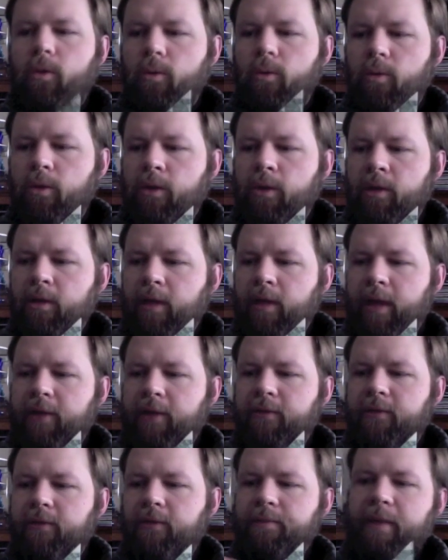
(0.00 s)
you can
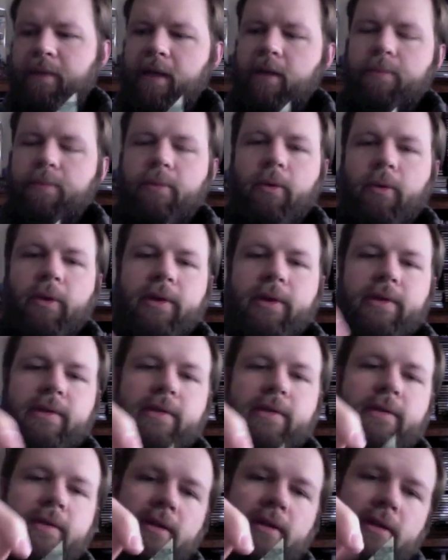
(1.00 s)
kind of pick a
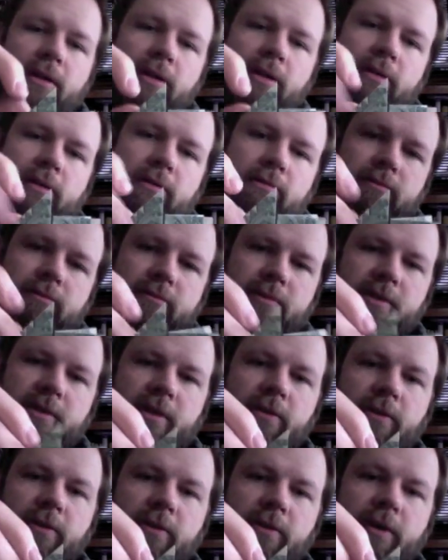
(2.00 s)
point, let's
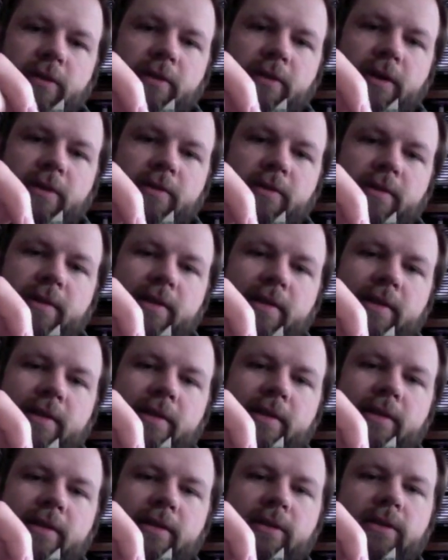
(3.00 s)
say right around
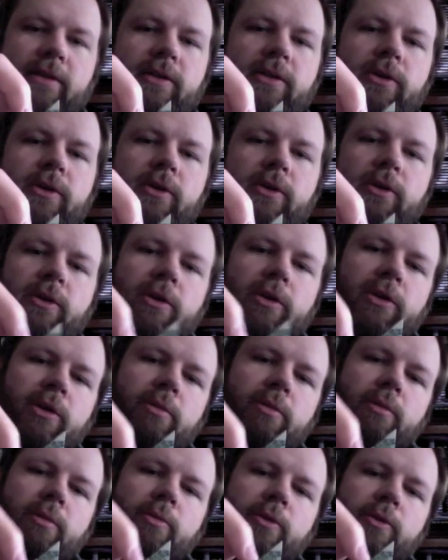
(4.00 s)
here, a
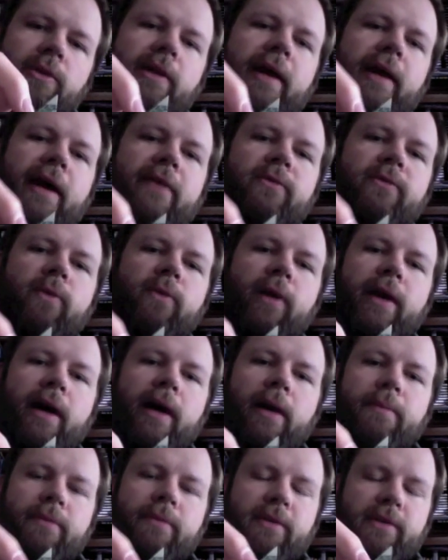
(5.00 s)
little bit more than halfway
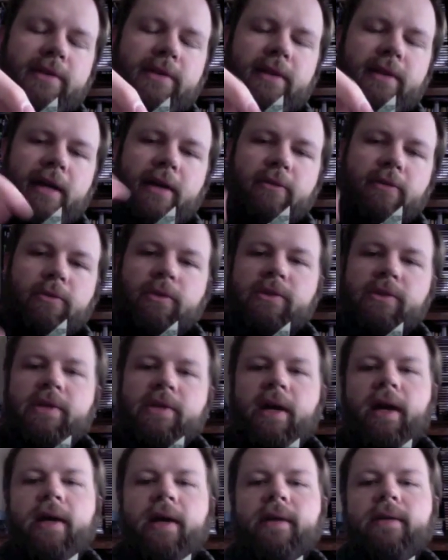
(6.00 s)
up this lateral
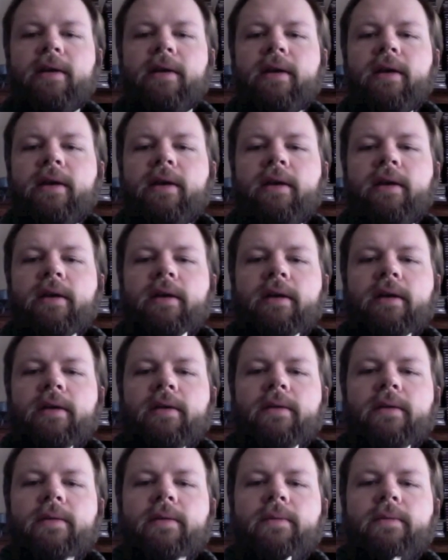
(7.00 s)
side.
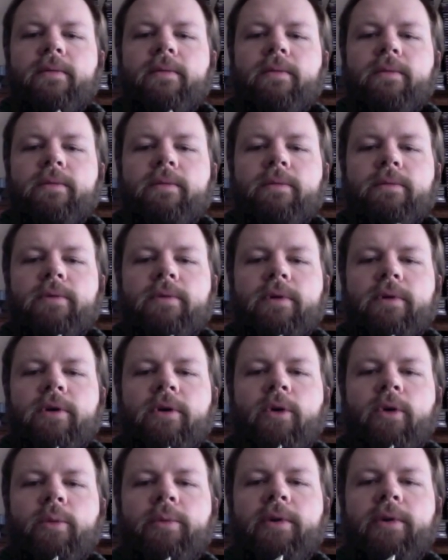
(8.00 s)
I'm going
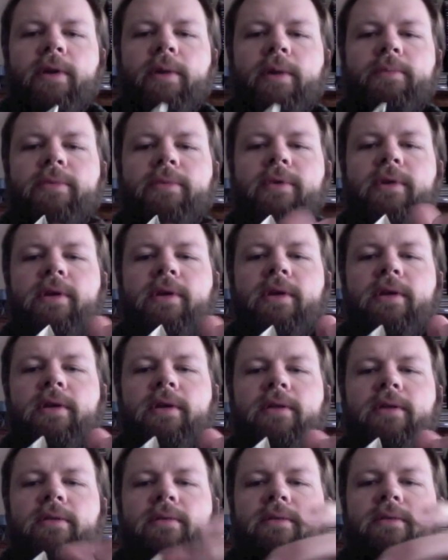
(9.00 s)
to open up
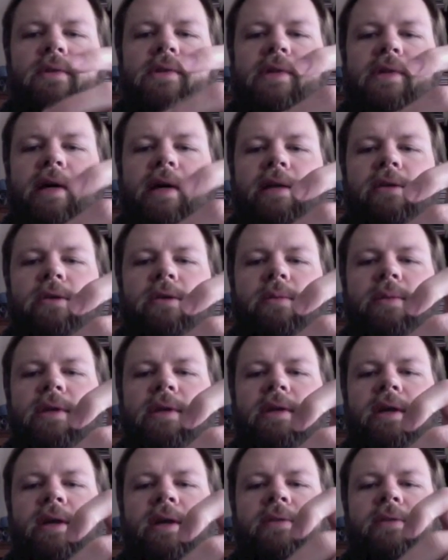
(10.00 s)
this side a little
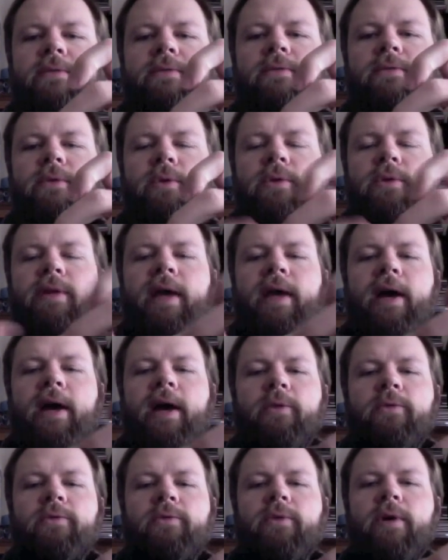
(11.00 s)
bit and fold
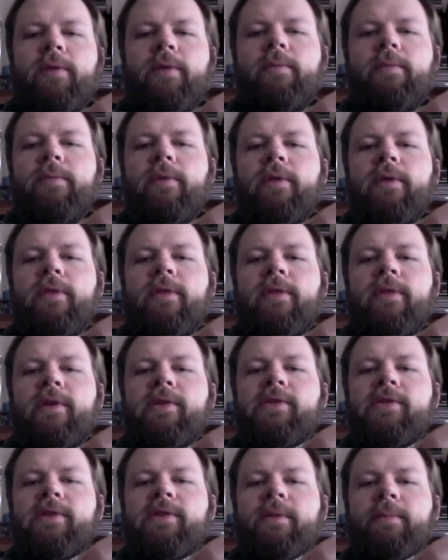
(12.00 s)
down from
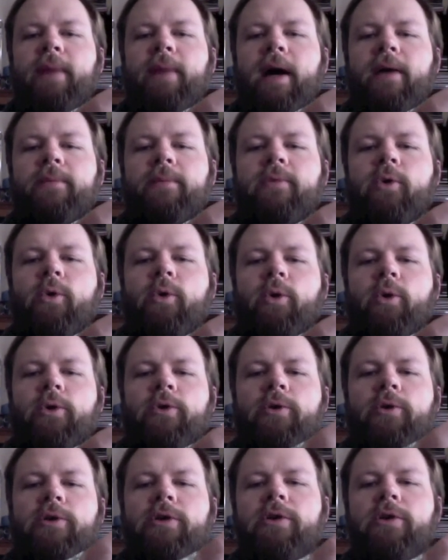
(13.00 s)
this bottom
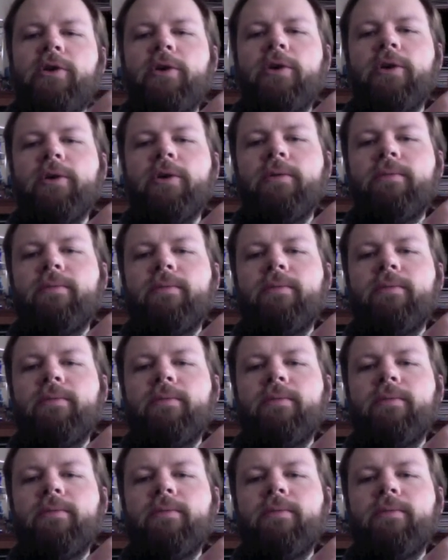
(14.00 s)
corner here